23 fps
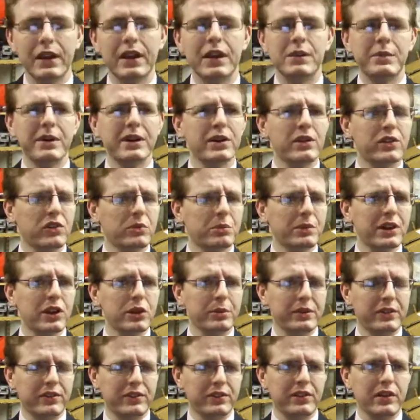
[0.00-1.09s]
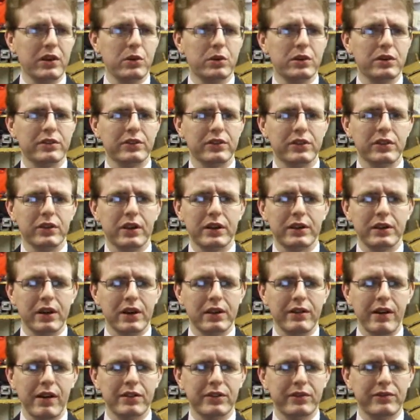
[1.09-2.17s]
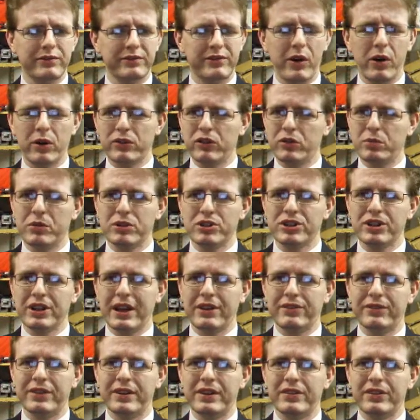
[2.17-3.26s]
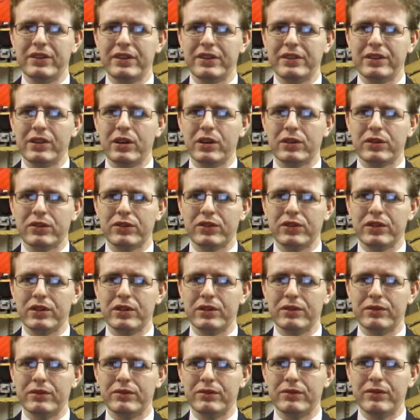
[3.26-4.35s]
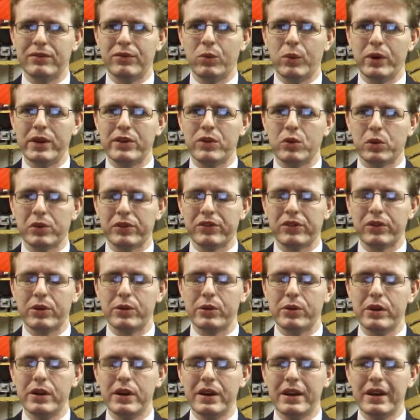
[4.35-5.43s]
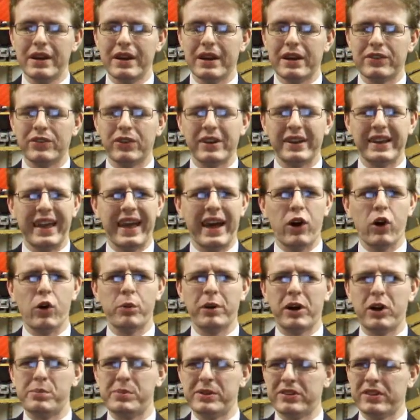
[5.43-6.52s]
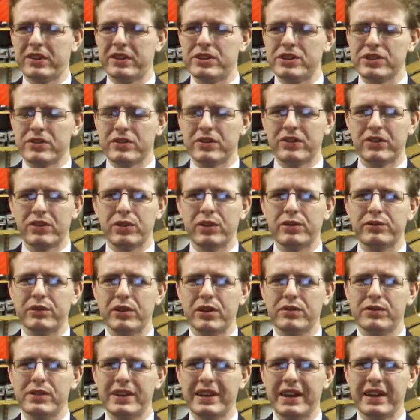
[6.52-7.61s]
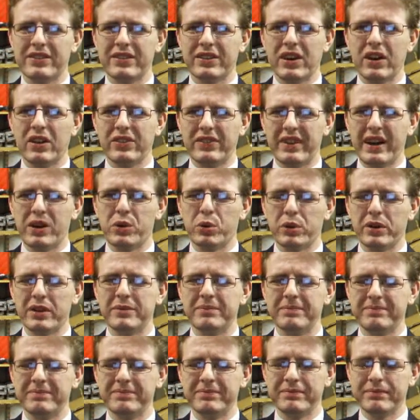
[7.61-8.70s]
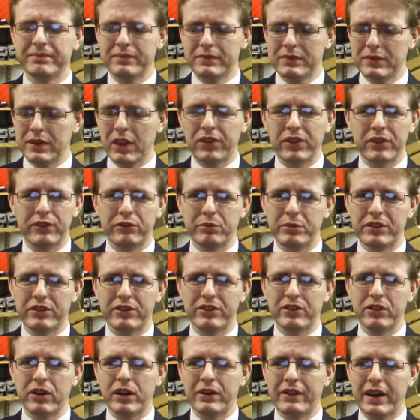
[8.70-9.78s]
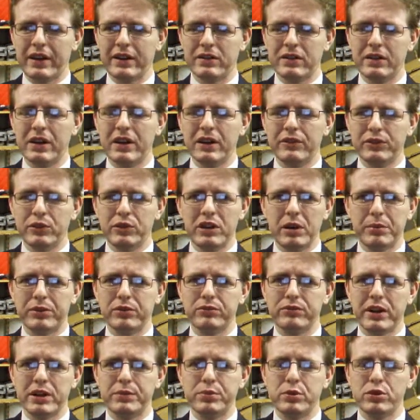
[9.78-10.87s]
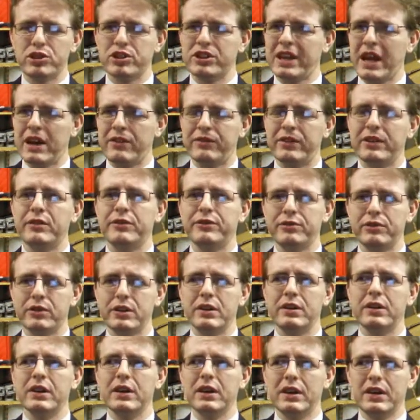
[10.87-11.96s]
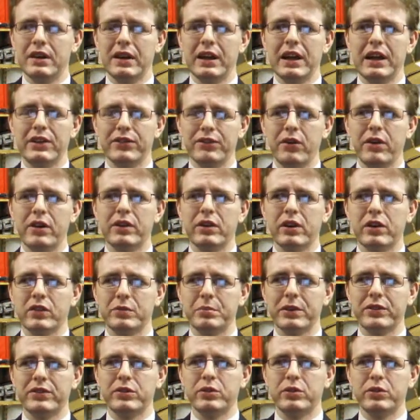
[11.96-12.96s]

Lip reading: you may notice I'm a little bit slower tonight. I've had far too much caffeine these last week or so. I'm starting to get heart palpitations, so I've really had to cut down on it. Nothing for me tonight. I've had a few cups of Red Bush, caffeine free. It's very nice, makes a